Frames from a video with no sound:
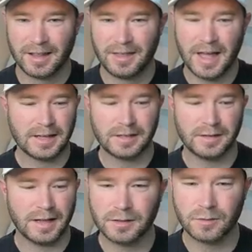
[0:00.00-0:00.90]
that
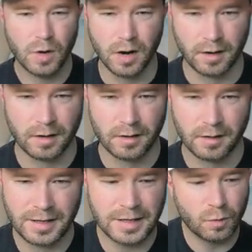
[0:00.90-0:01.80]
doesn't work.
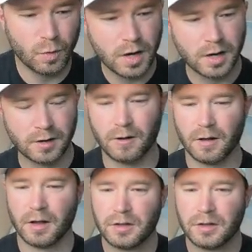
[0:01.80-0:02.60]
It doesn't work at all.